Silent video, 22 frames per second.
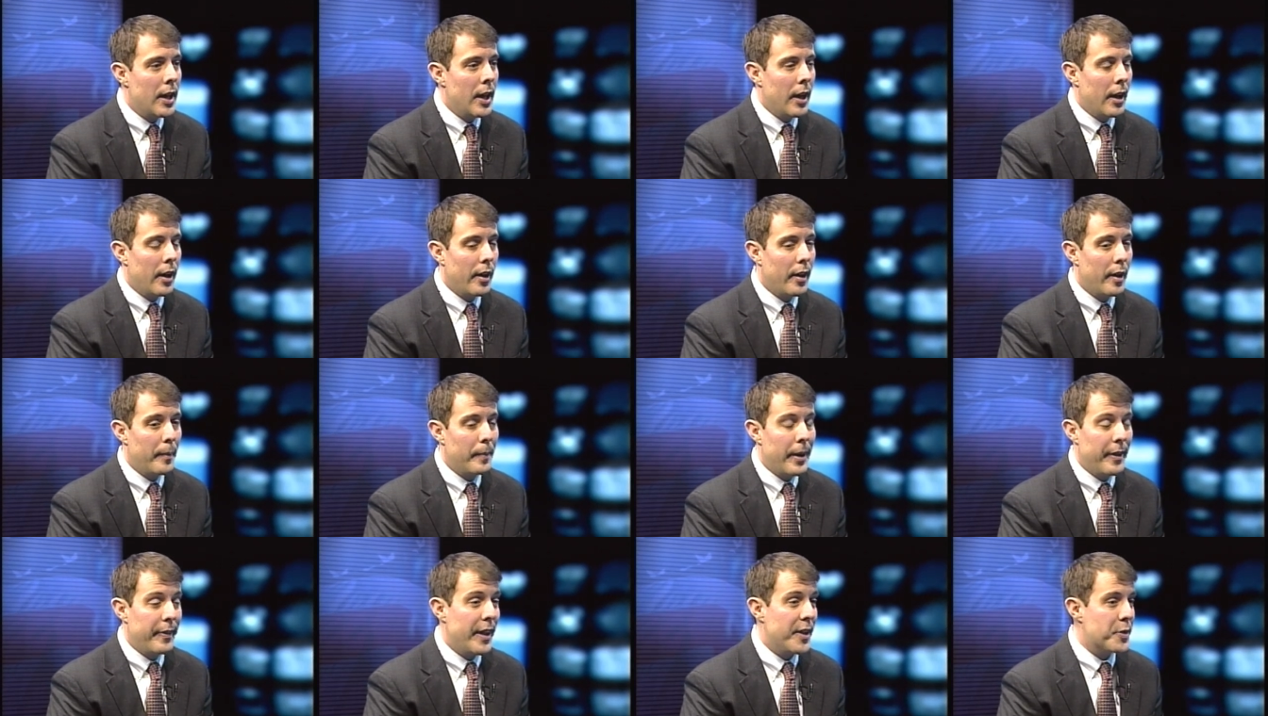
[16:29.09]

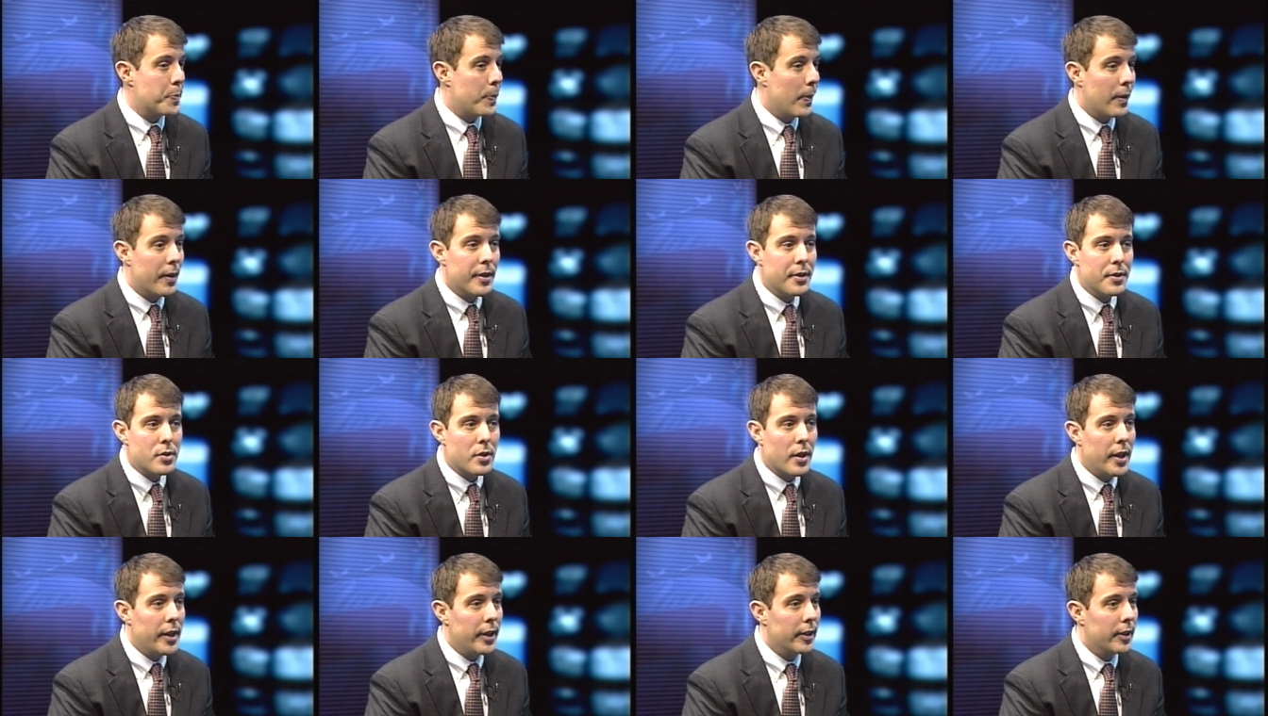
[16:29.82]
And that's part of the
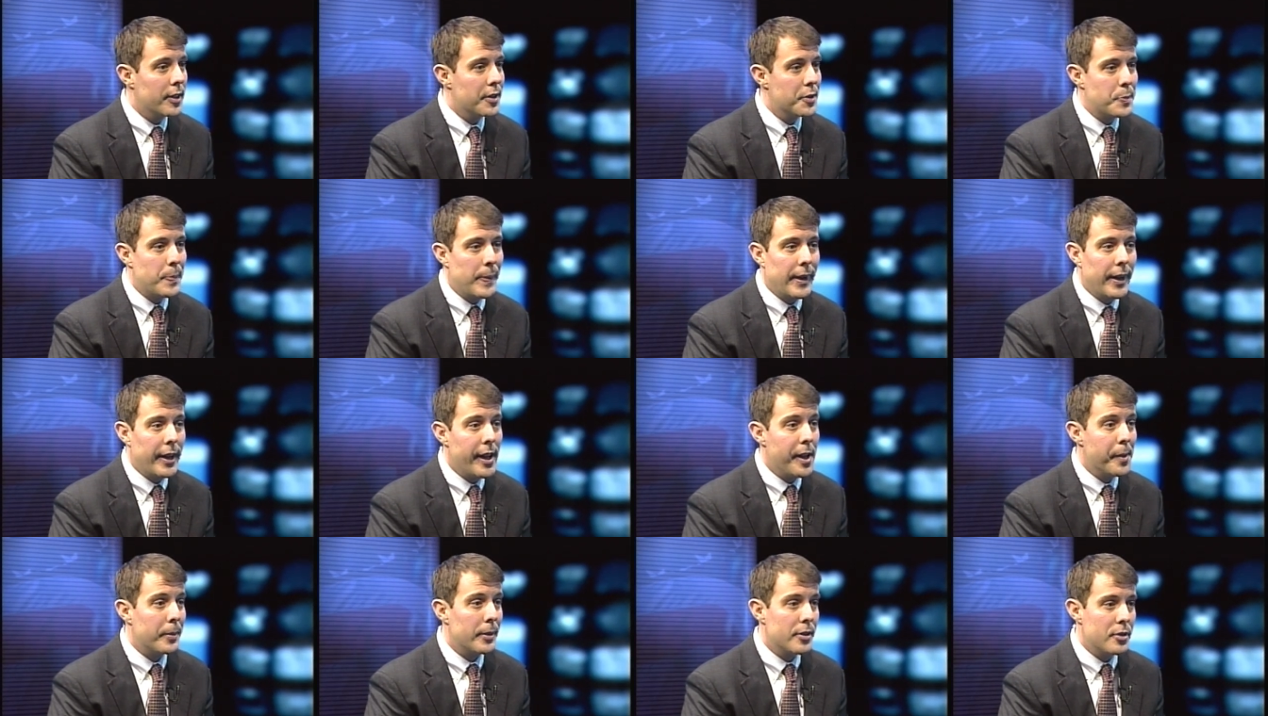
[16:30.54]
training, is being
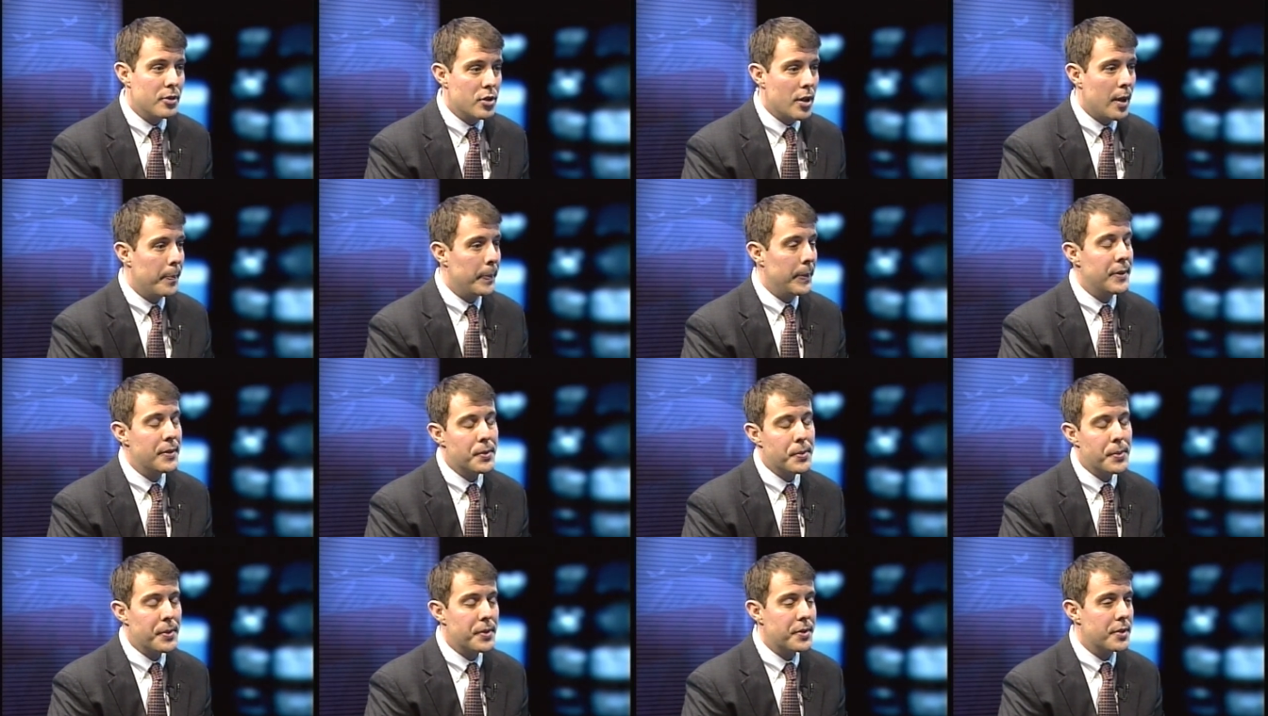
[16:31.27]
able to jump
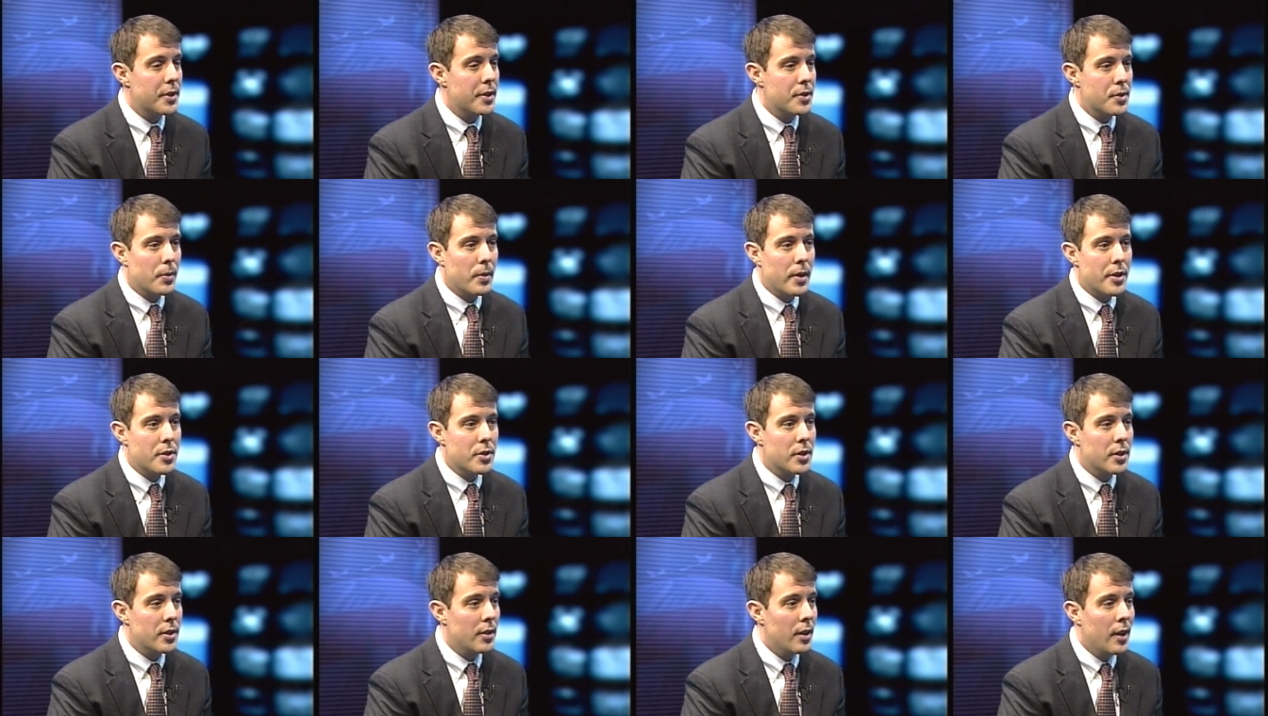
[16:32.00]
into a
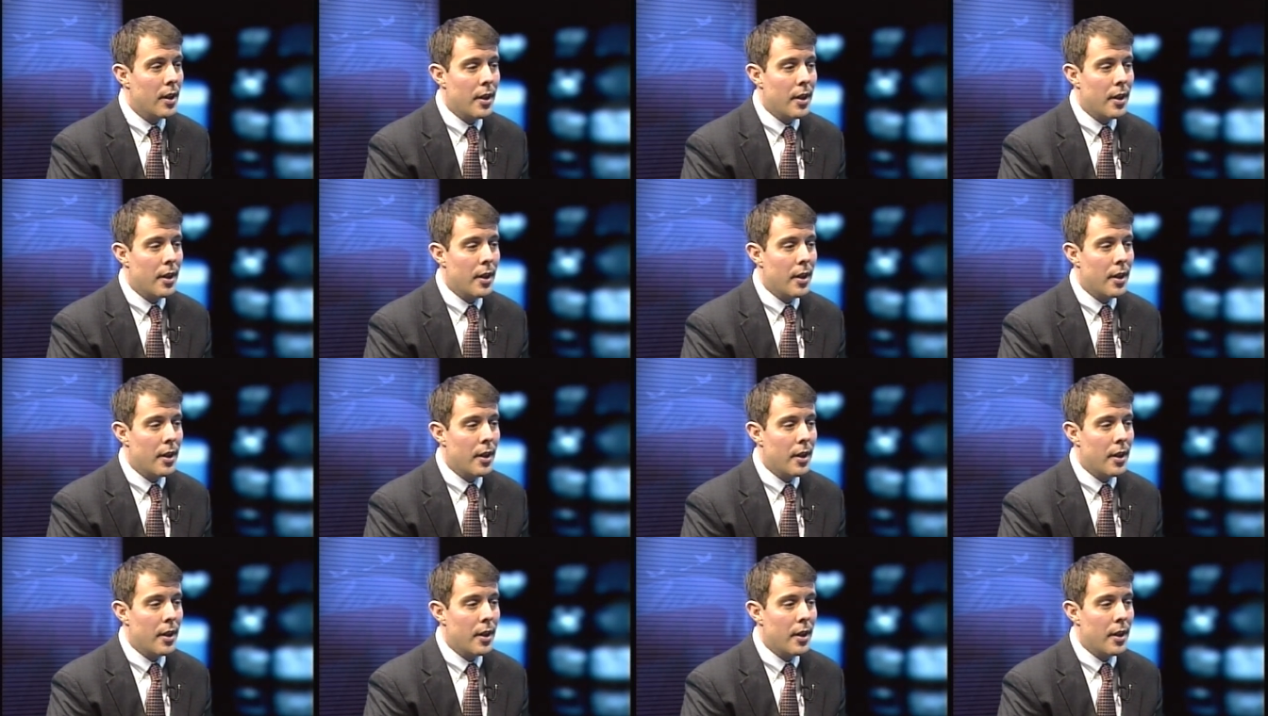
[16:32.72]
situation,